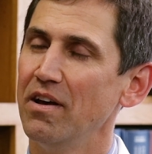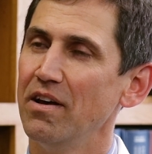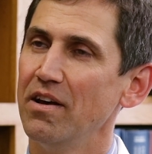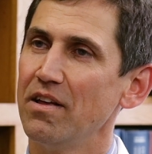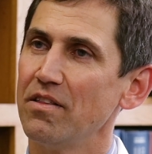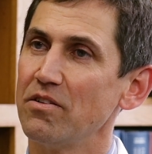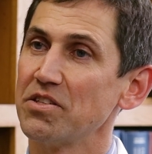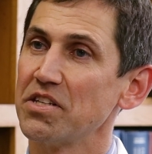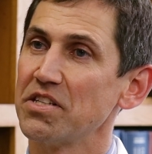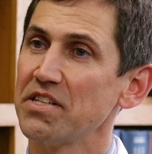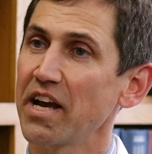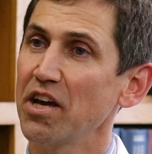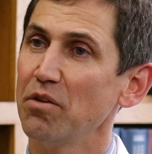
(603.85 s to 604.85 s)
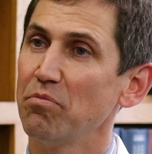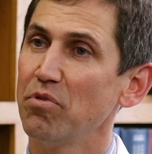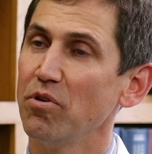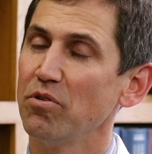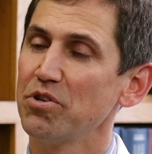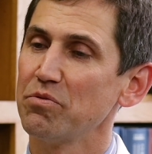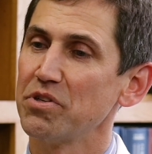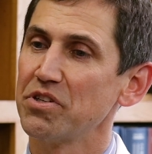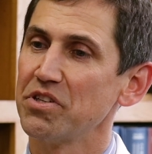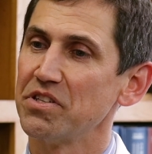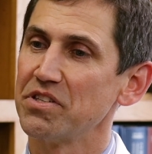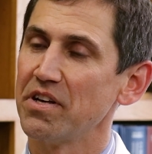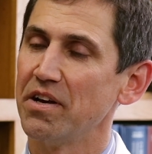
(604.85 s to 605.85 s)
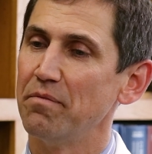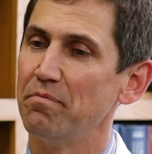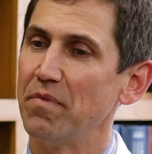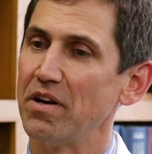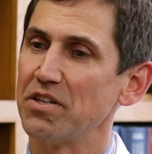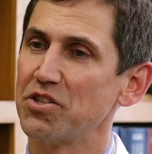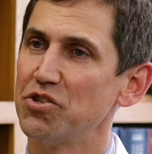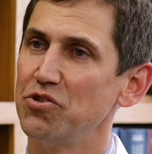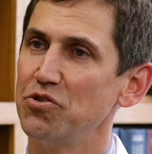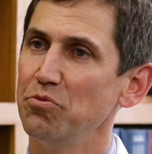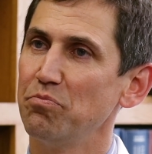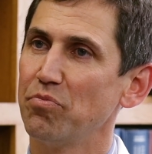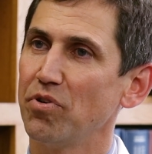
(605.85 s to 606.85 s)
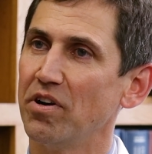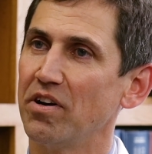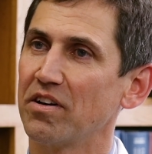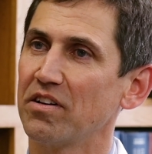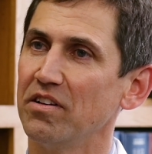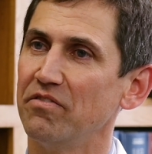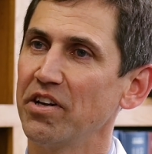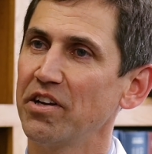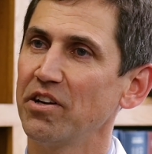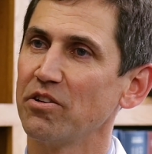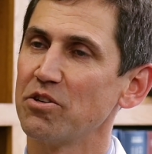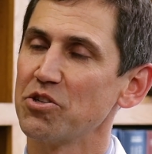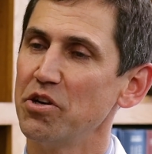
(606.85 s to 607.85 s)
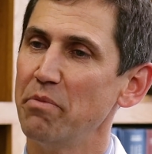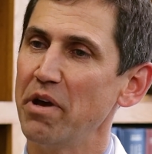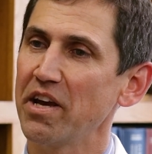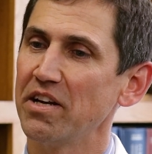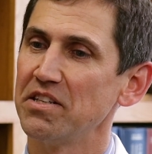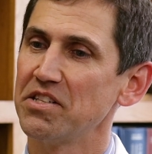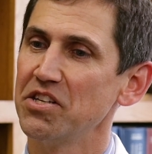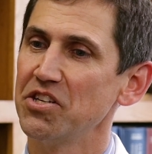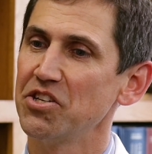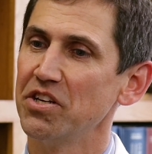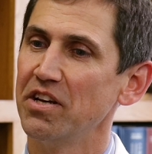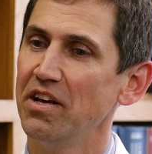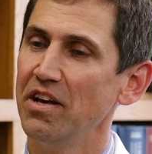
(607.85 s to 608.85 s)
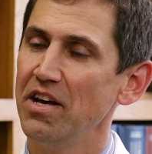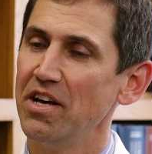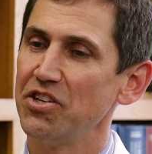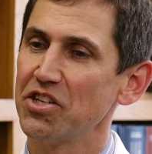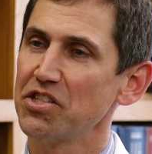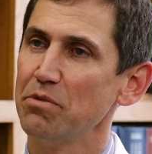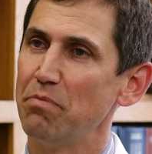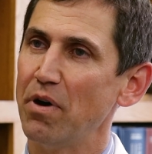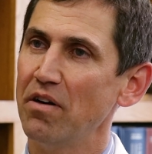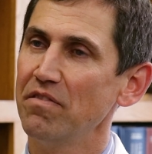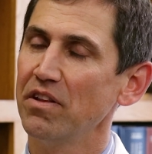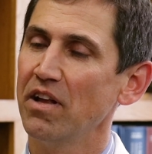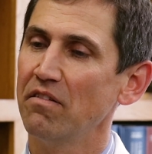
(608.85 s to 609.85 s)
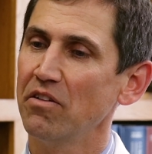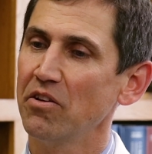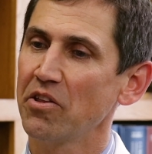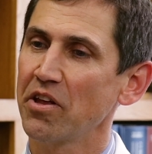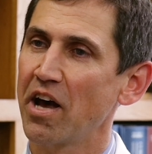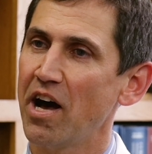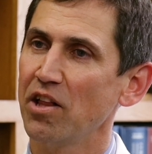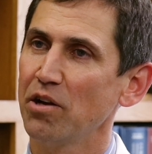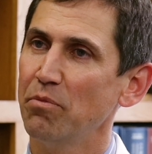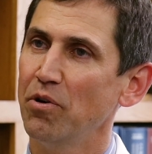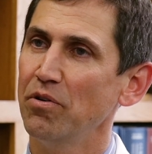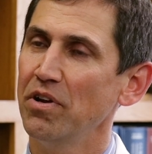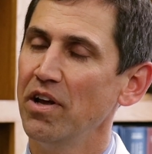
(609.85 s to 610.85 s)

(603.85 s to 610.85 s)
Hmm. There's a second approach, which is um, a supraclavicular. So you make an incision just above the level of the collarbone,